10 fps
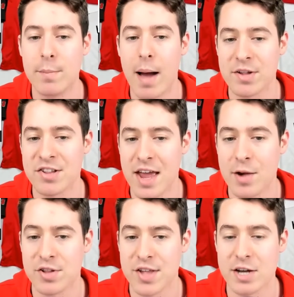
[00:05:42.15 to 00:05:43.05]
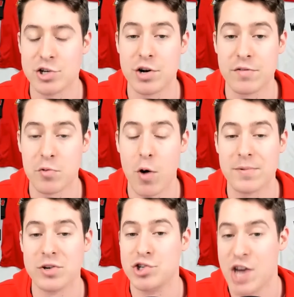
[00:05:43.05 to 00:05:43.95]
My mistake was that I should have swapped
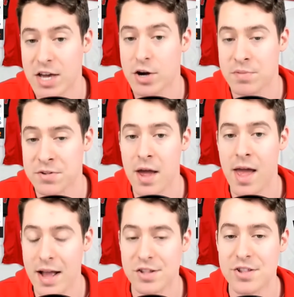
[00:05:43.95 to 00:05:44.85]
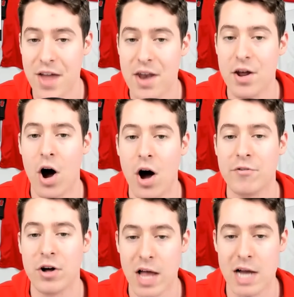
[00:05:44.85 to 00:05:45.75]
to Jacobs instead of
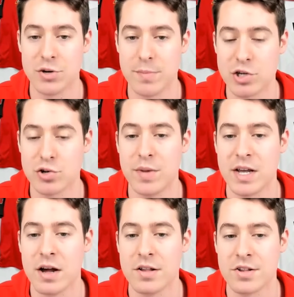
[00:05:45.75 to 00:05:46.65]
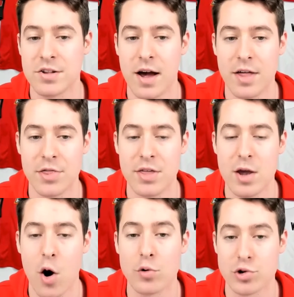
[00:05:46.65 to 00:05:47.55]
Elijah Mitchell because
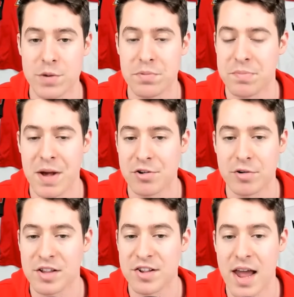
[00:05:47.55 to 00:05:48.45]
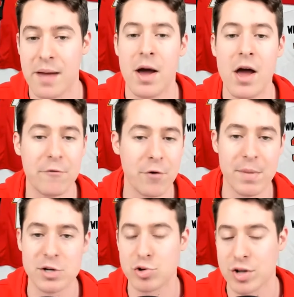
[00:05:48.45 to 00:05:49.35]
the ownership was basically the same from
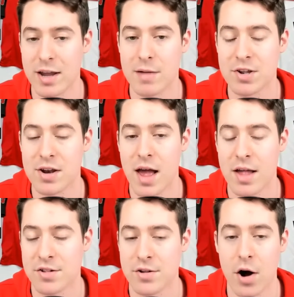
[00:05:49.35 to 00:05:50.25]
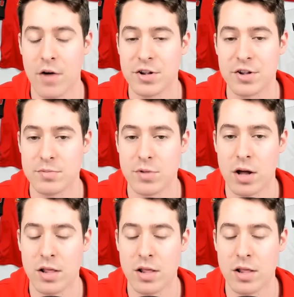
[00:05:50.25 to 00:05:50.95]
Mitchell to Gibson, as obviously